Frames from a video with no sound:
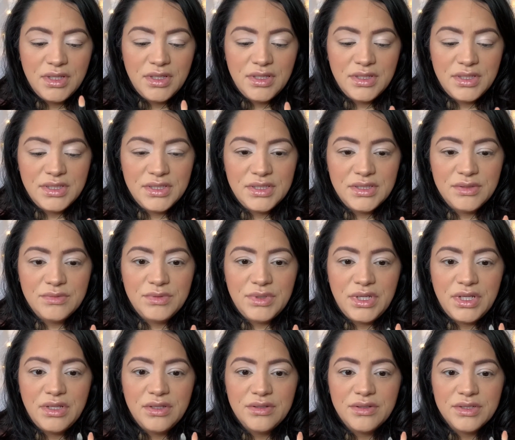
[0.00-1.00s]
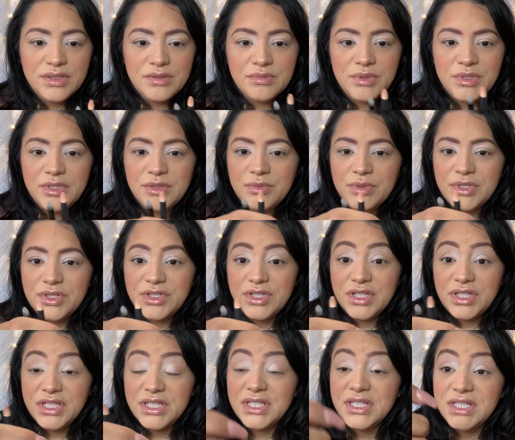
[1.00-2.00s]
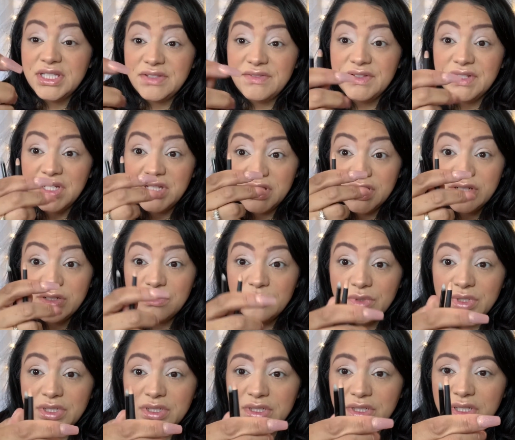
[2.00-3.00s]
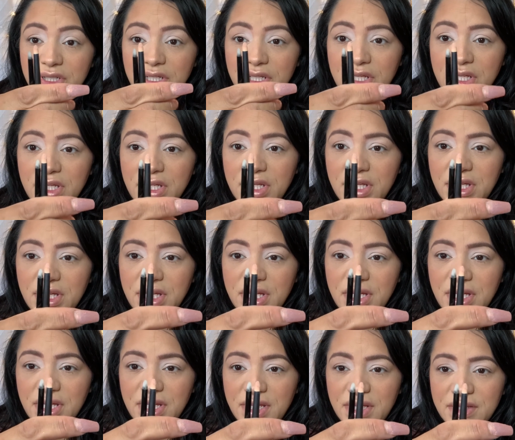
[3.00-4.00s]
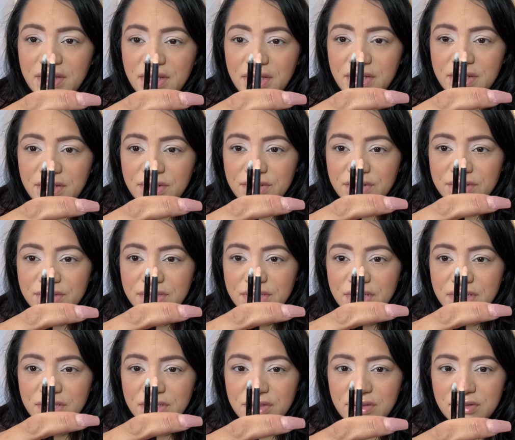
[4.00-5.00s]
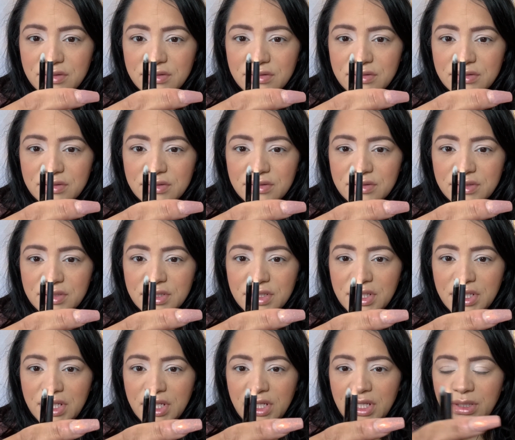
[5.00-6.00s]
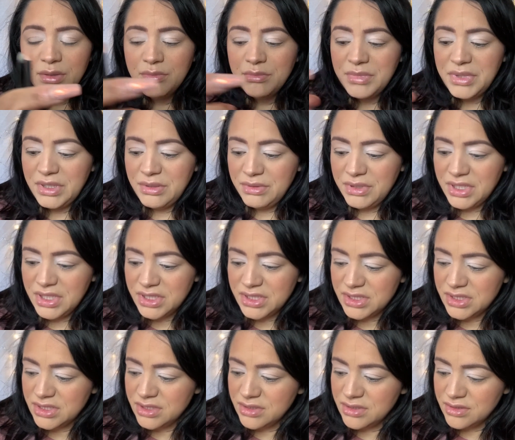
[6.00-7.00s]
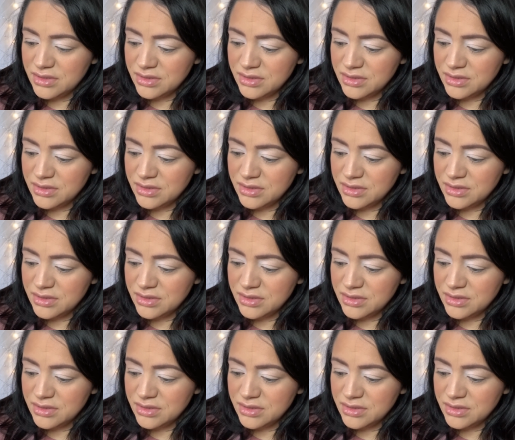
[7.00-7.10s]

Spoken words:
This is a regular smudge brush, and this is even a little one. And then here's the little baby cousin.